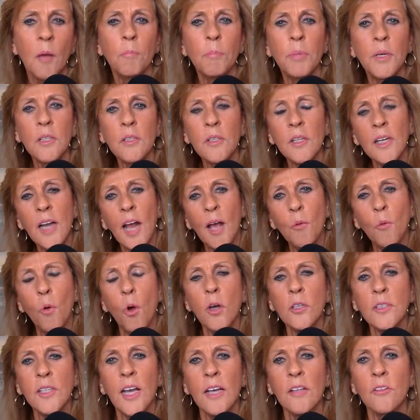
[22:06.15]
But then I
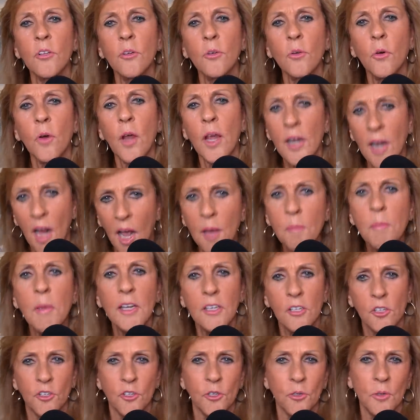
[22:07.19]
walked out the door and I
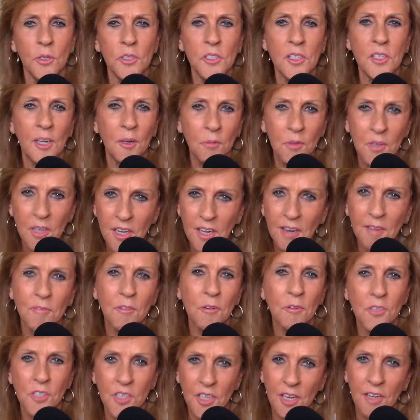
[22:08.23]
made a choice that I would
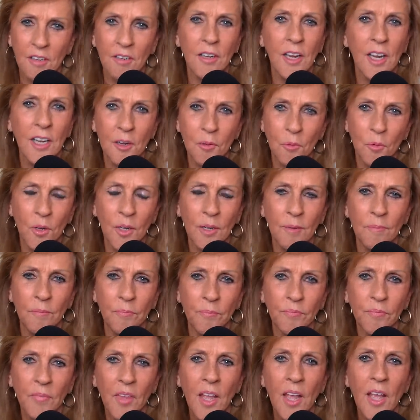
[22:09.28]
never tell anyone.
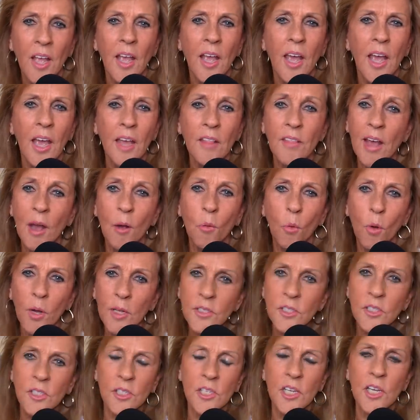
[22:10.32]
Yeah. And that
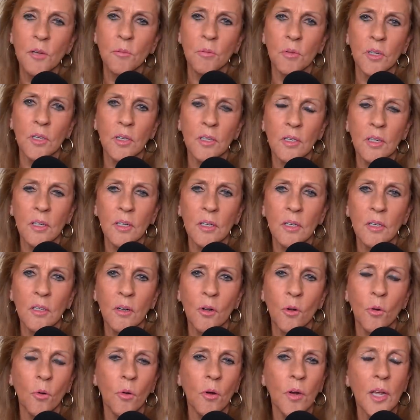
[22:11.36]
one secret,
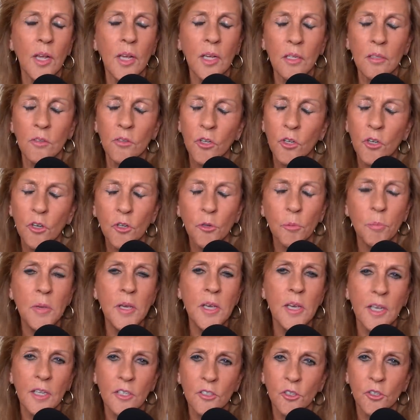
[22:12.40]
Korie, took
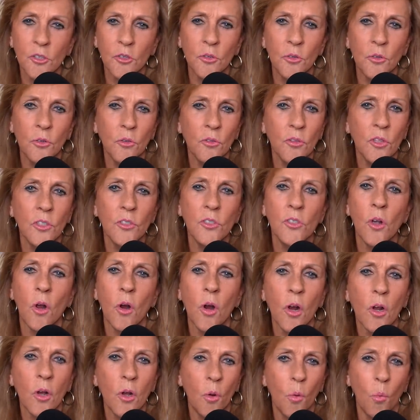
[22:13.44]
me into the
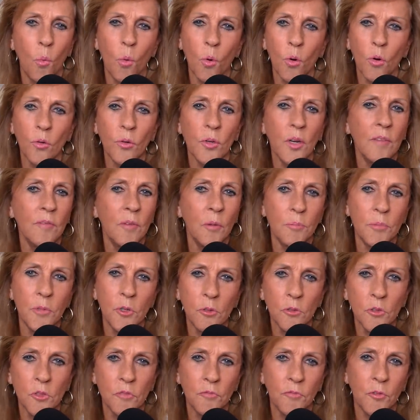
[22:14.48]
dark world of
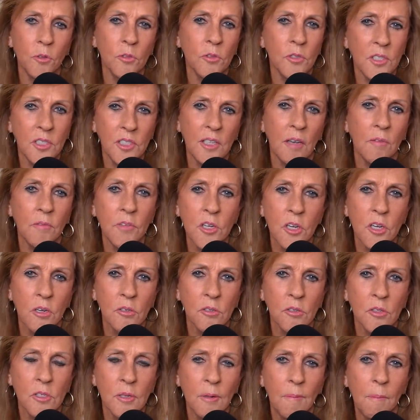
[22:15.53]
abuse for seven
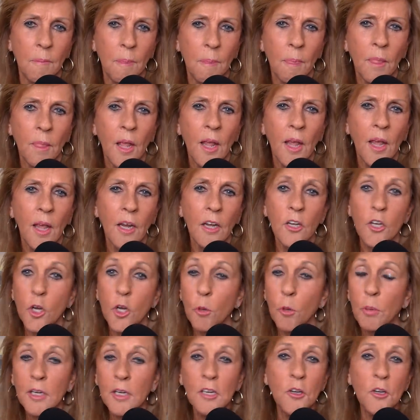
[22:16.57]
years. Wow.
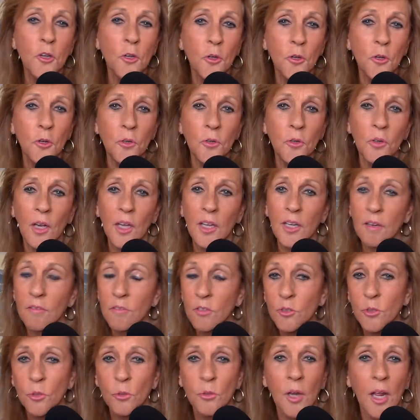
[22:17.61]
Nobody knew. I
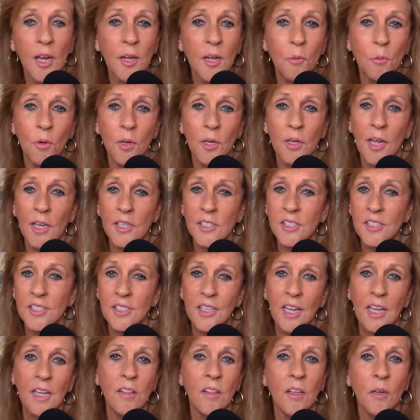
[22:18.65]
never told anyone. I
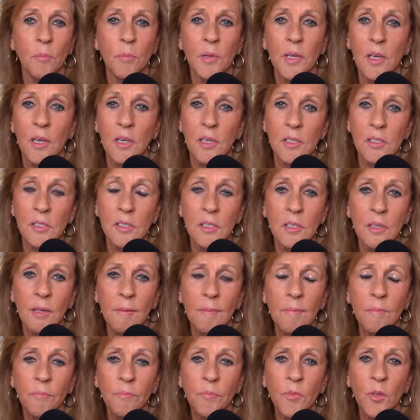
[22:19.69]
stayed there because
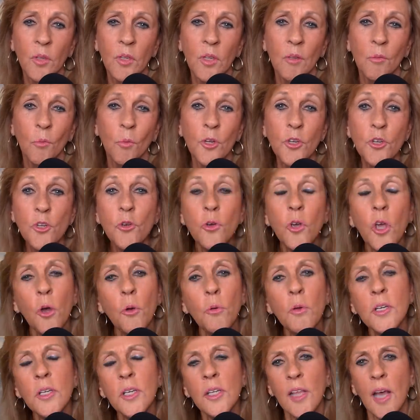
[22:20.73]
when you
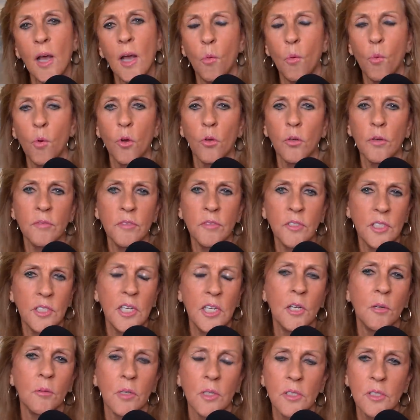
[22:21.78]
go into that world of
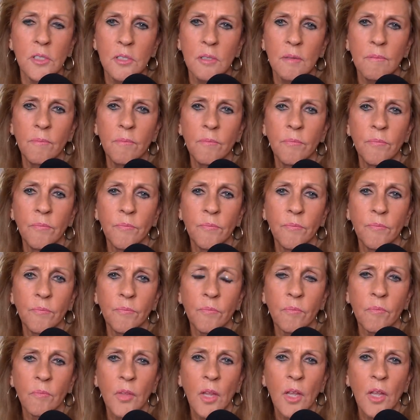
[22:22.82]
secrets,
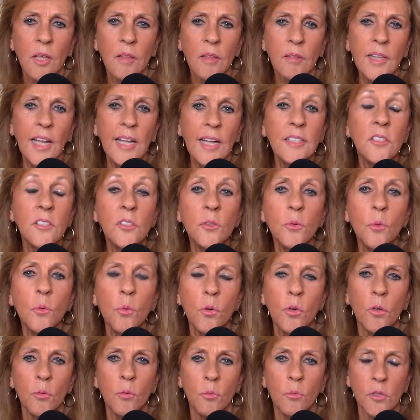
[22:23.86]
that's the
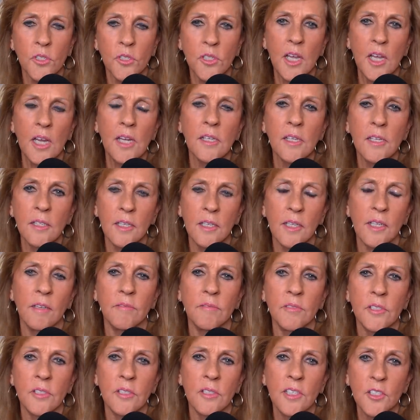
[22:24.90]
world where Satan
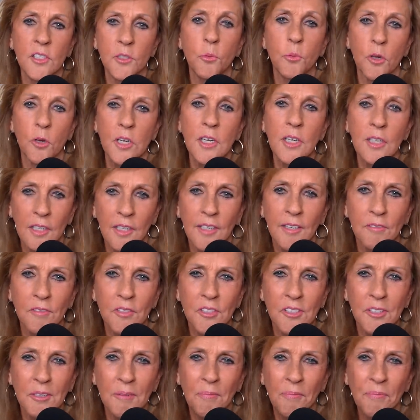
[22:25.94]
lives. It's where he
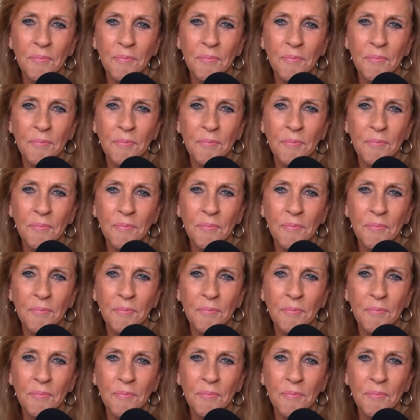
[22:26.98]
lives.